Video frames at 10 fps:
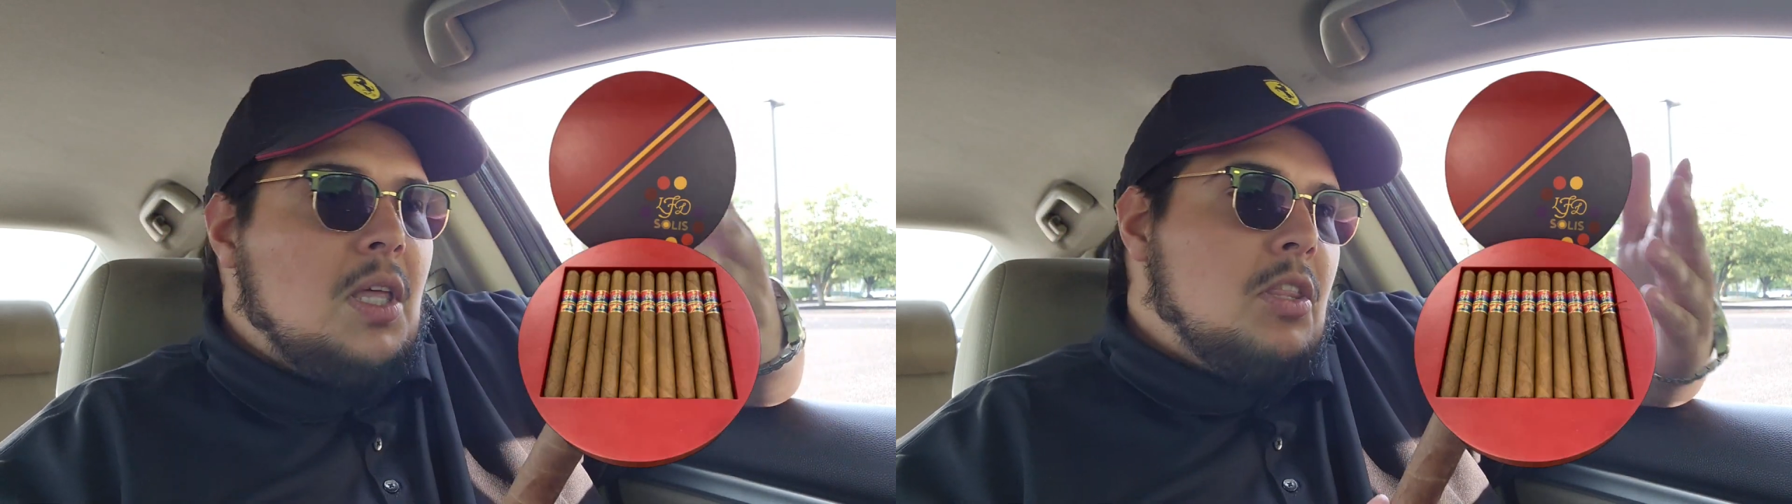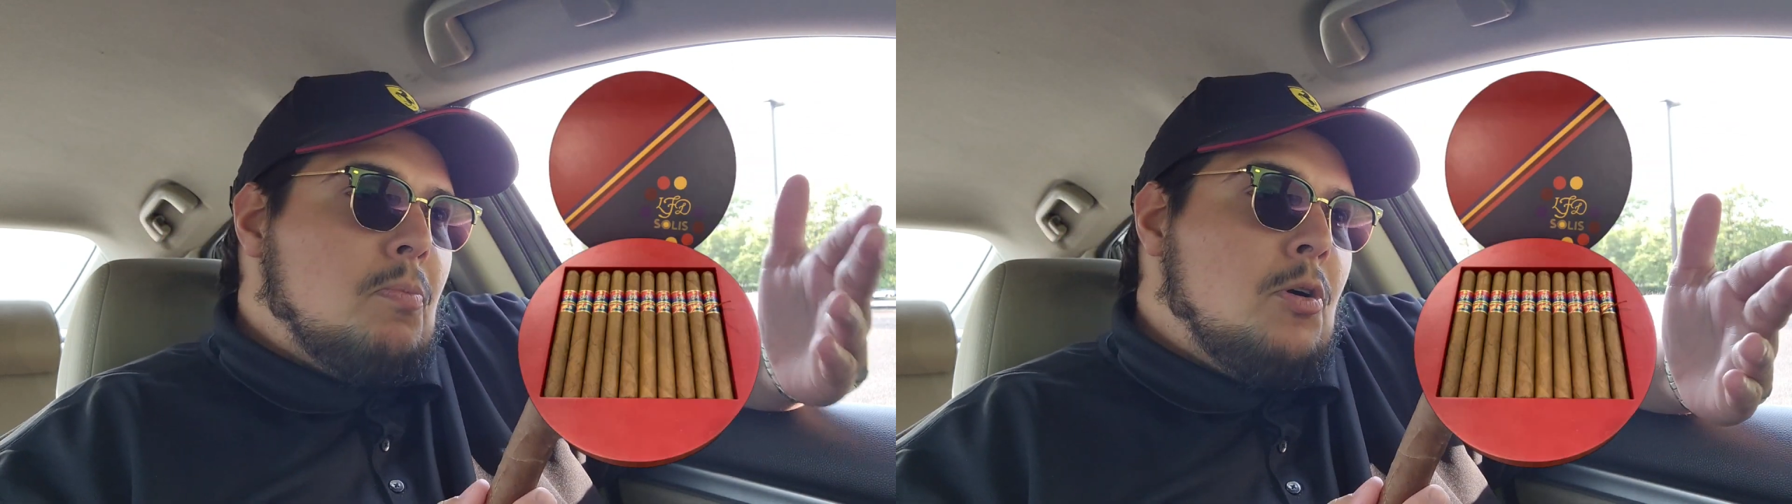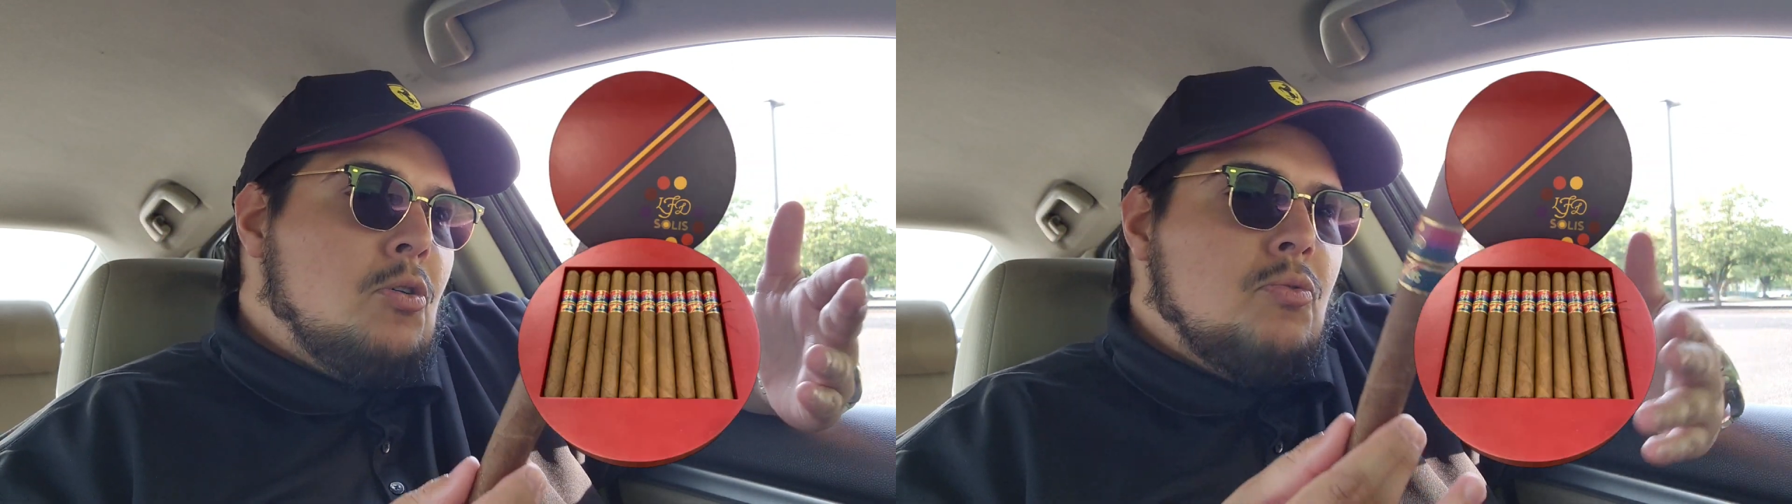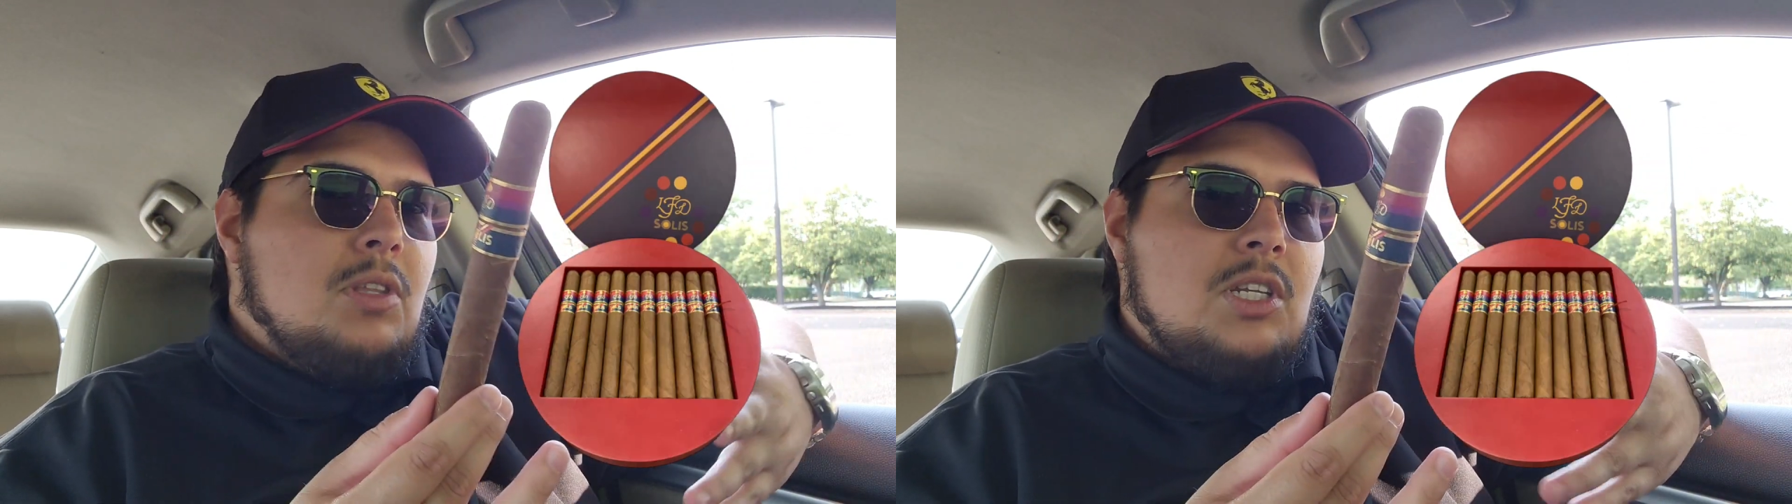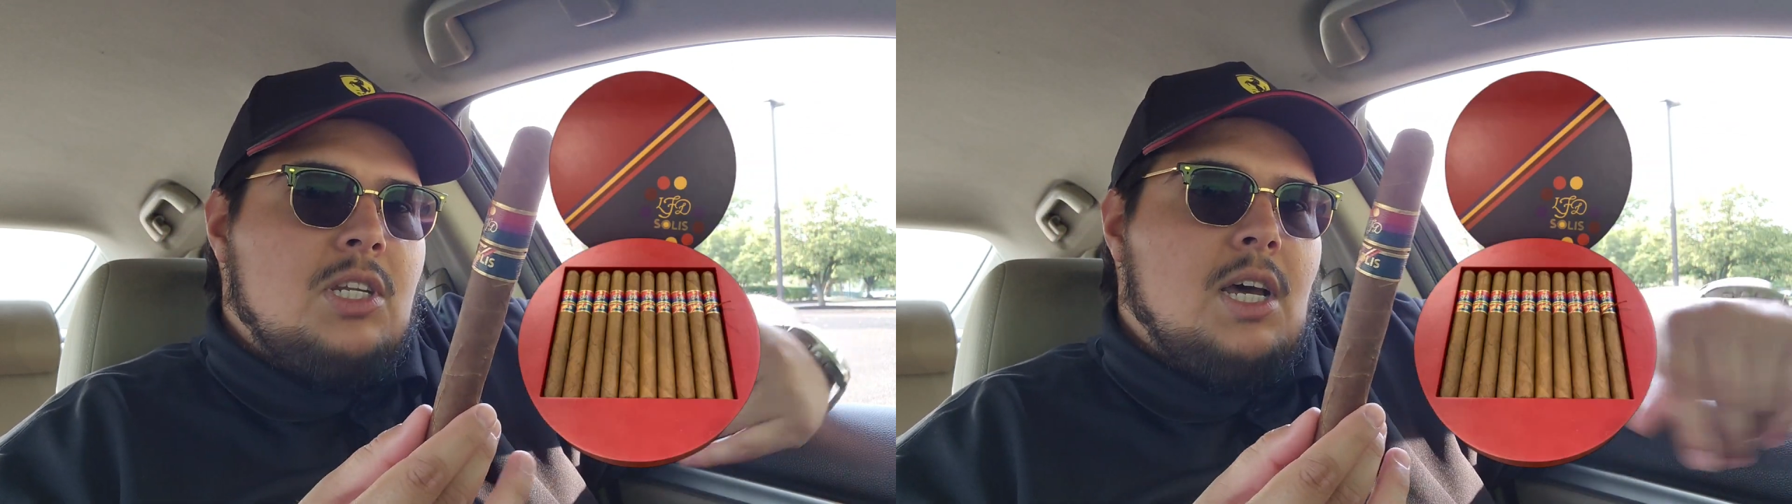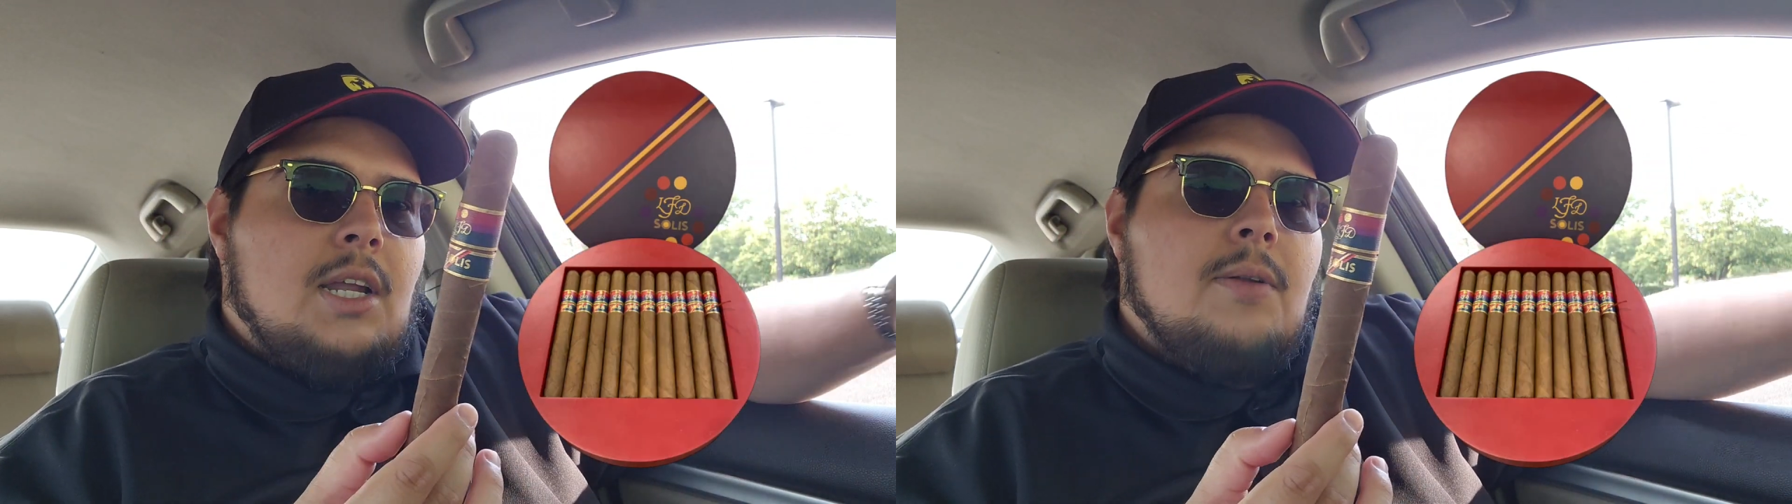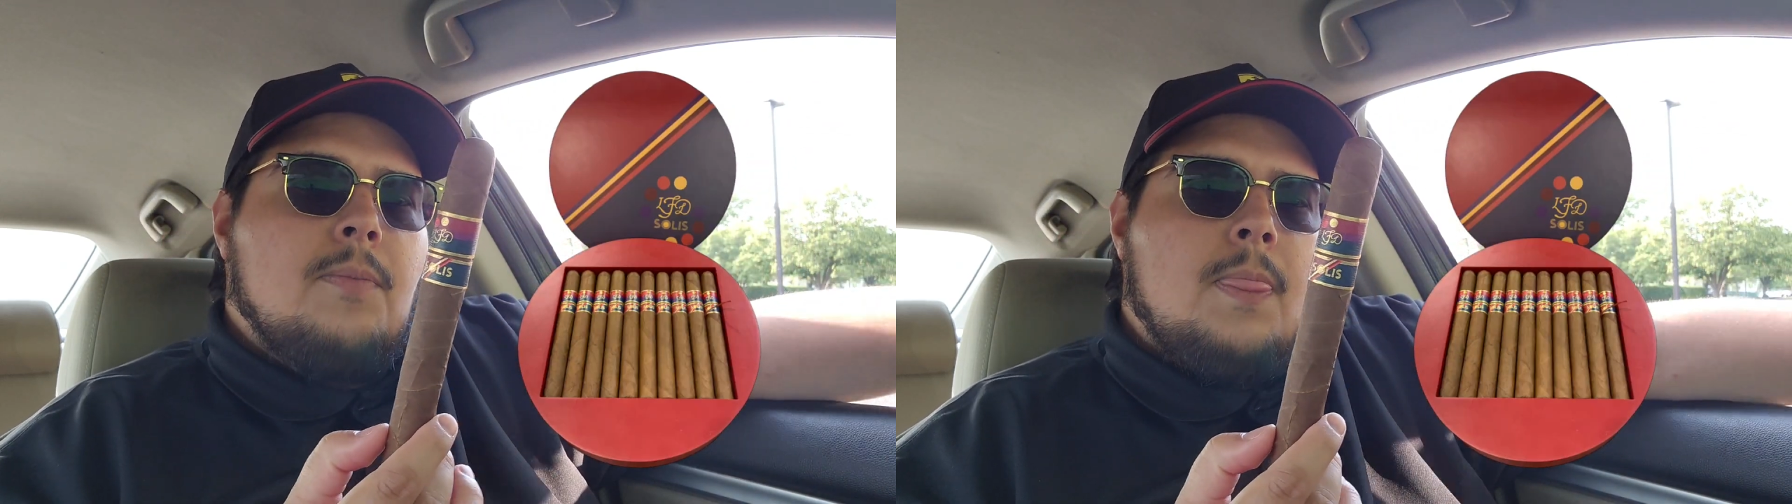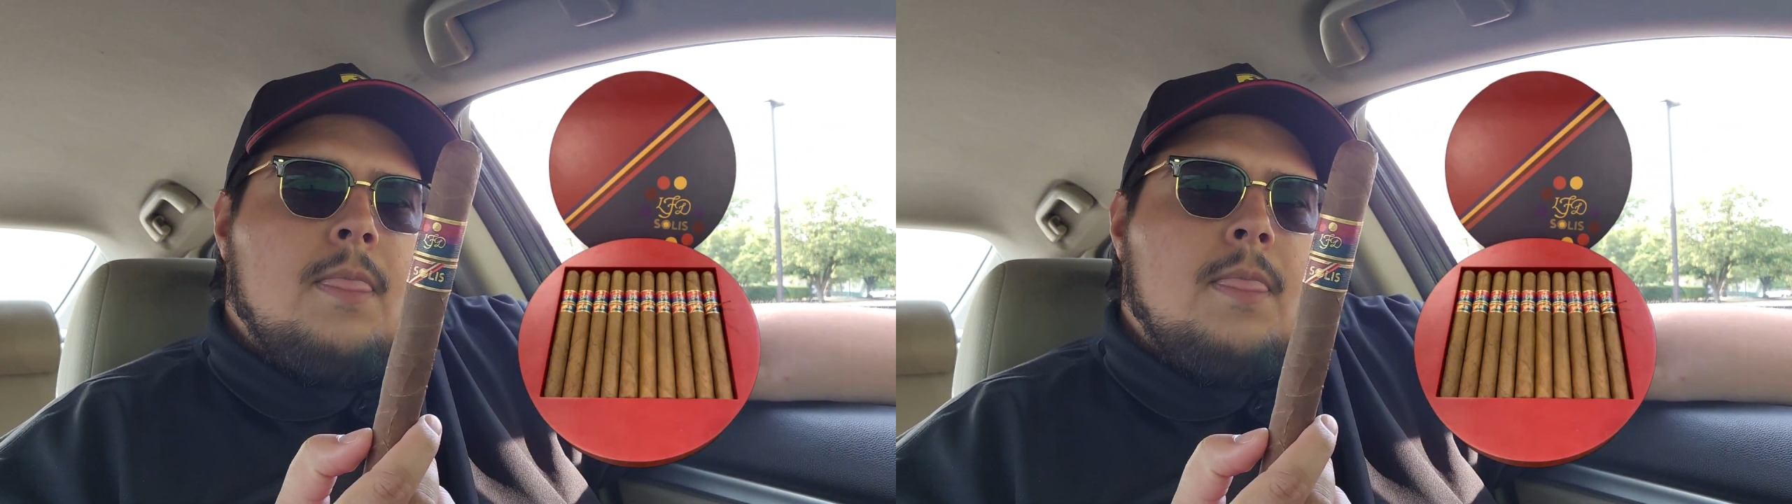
the moon, the sun.